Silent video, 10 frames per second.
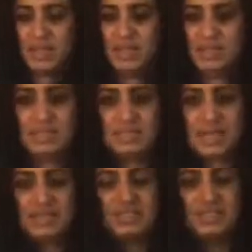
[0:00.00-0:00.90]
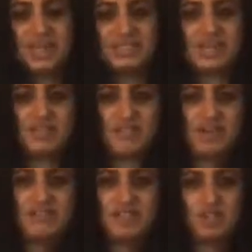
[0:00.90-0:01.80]
these exercises have
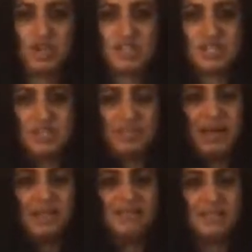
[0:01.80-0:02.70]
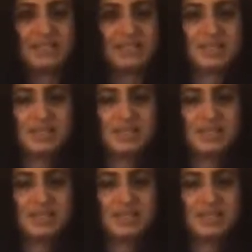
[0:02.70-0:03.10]
great physiological benefits,